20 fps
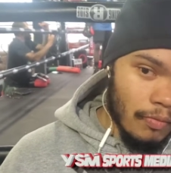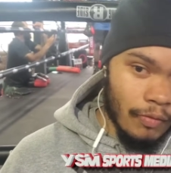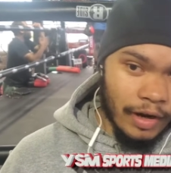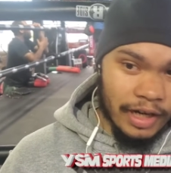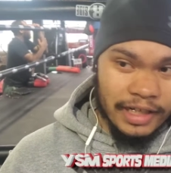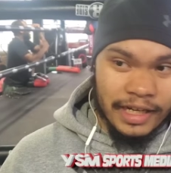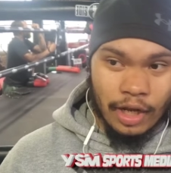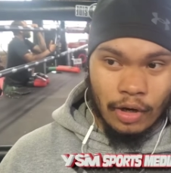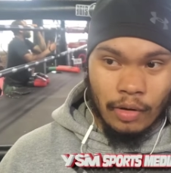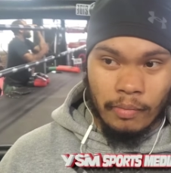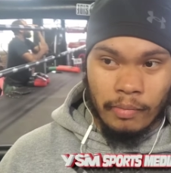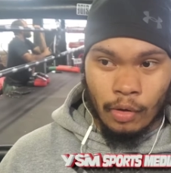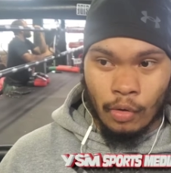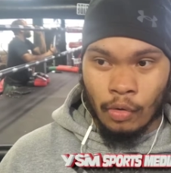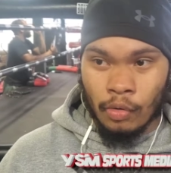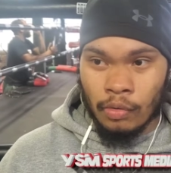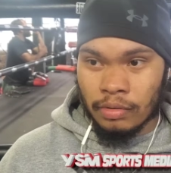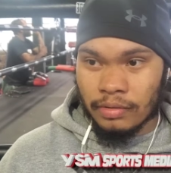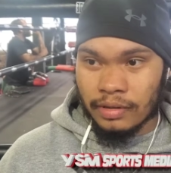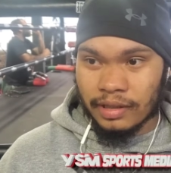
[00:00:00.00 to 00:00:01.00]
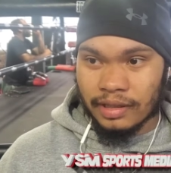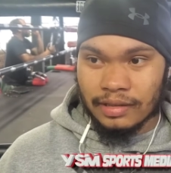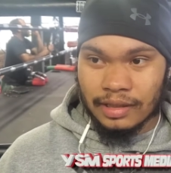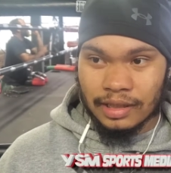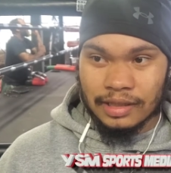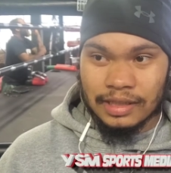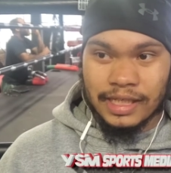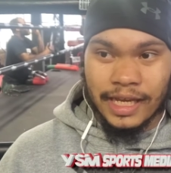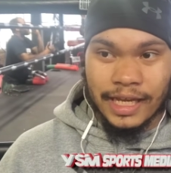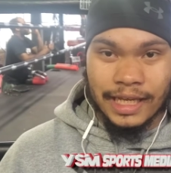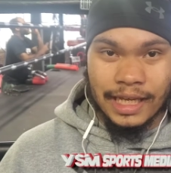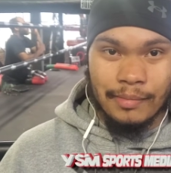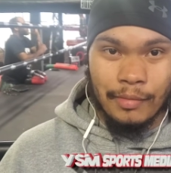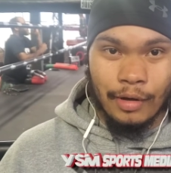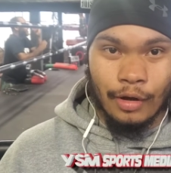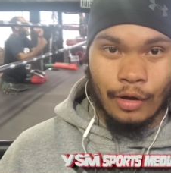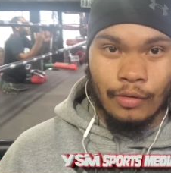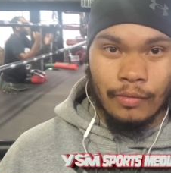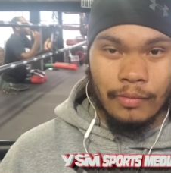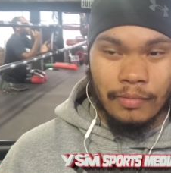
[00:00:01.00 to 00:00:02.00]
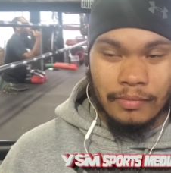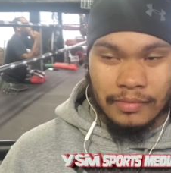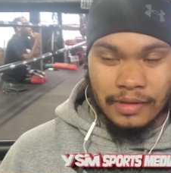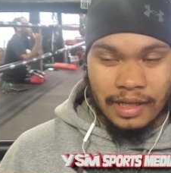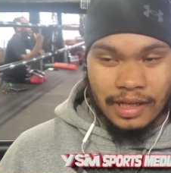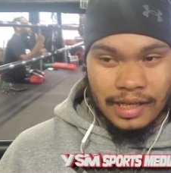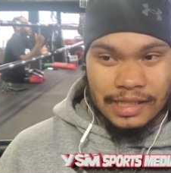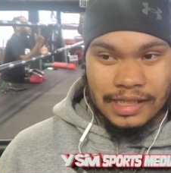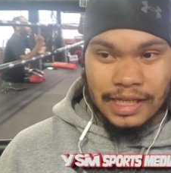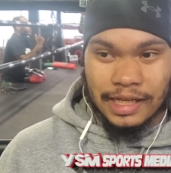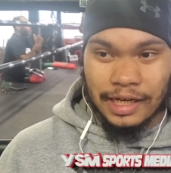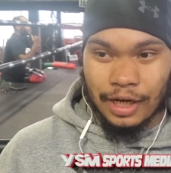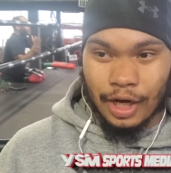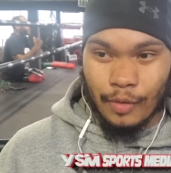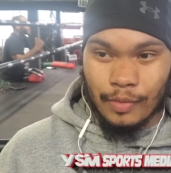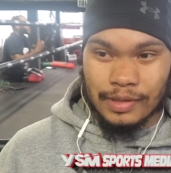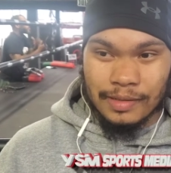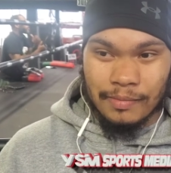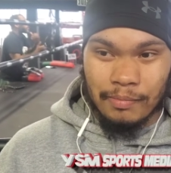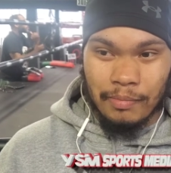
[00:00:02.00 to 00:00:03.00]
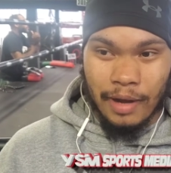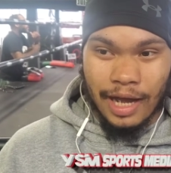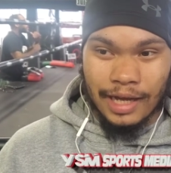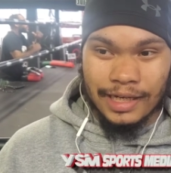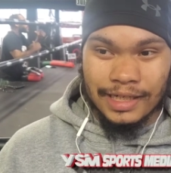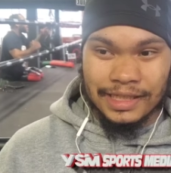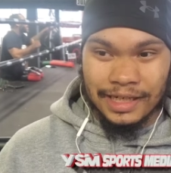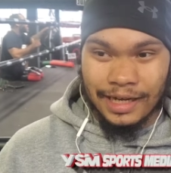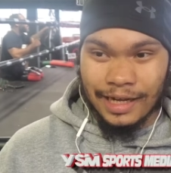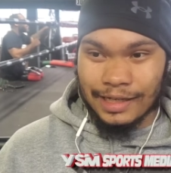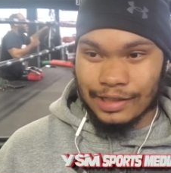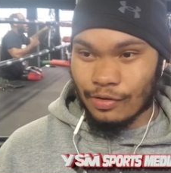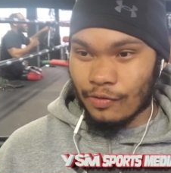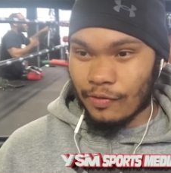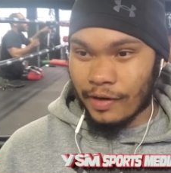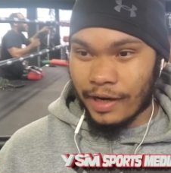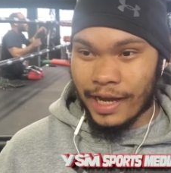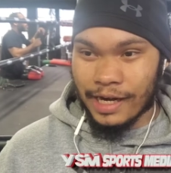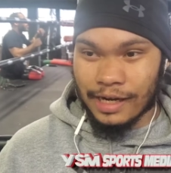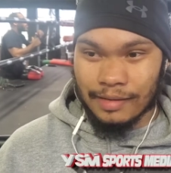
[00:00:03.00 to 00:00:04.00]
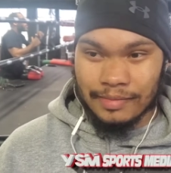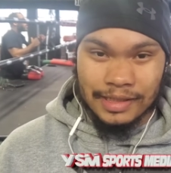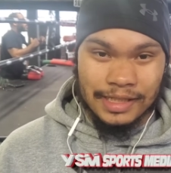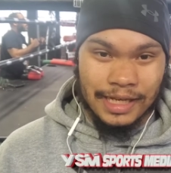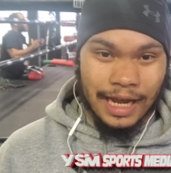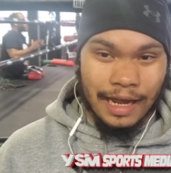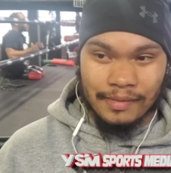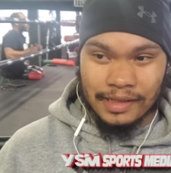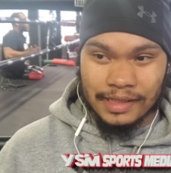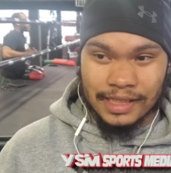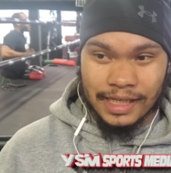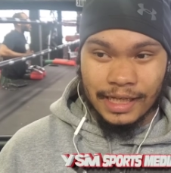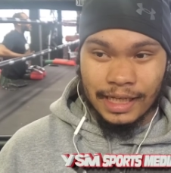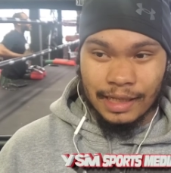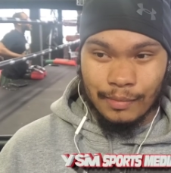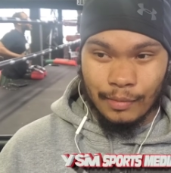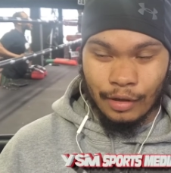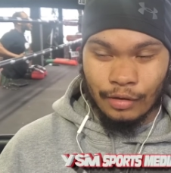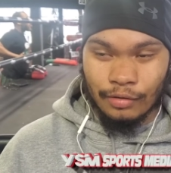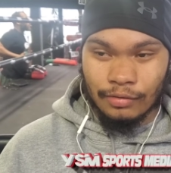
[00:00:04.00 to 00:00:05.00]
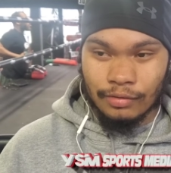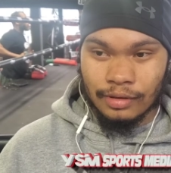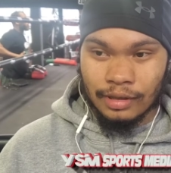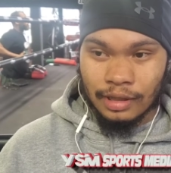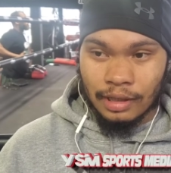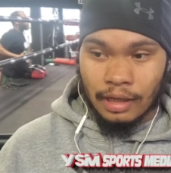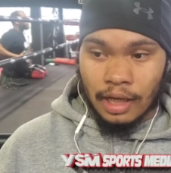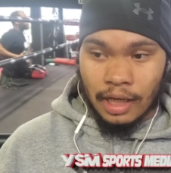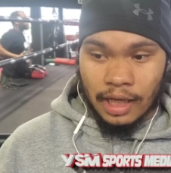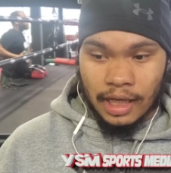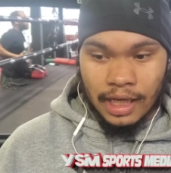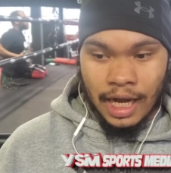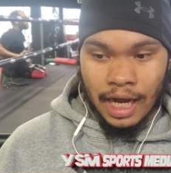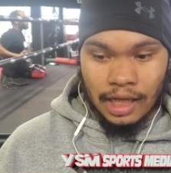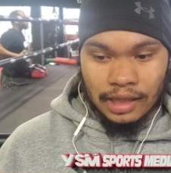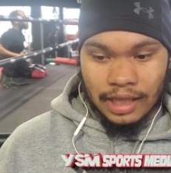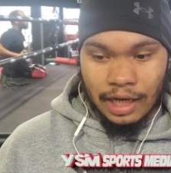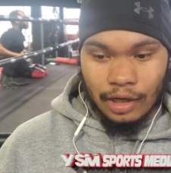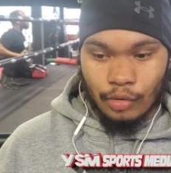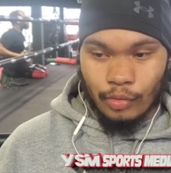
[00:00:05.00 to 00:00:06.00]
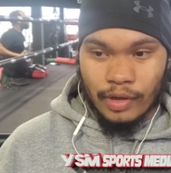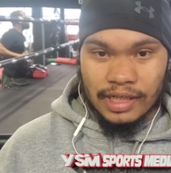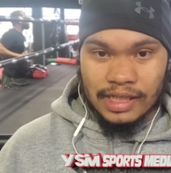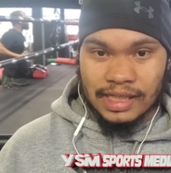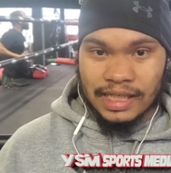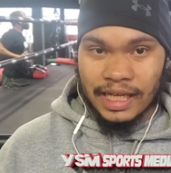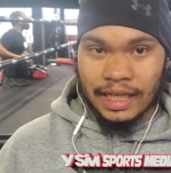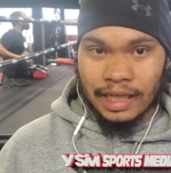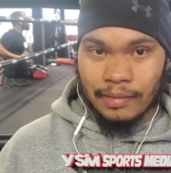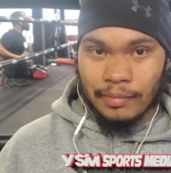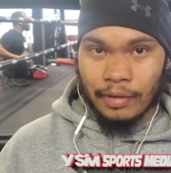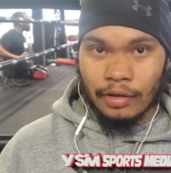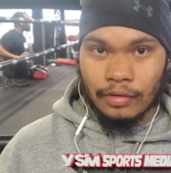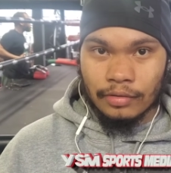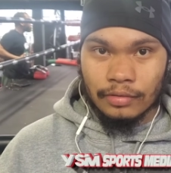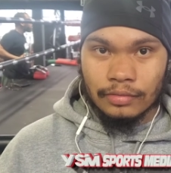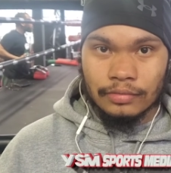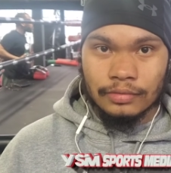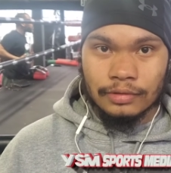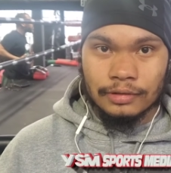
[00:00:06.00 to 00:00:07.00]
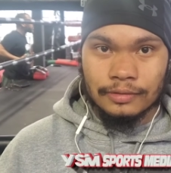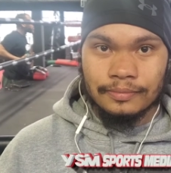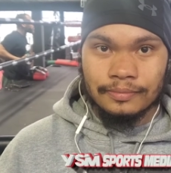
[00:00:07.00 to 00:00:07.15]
right down the middle, take him out, set it up with some body shots overhead at the top to take him out. He got a lot of ways to take him out.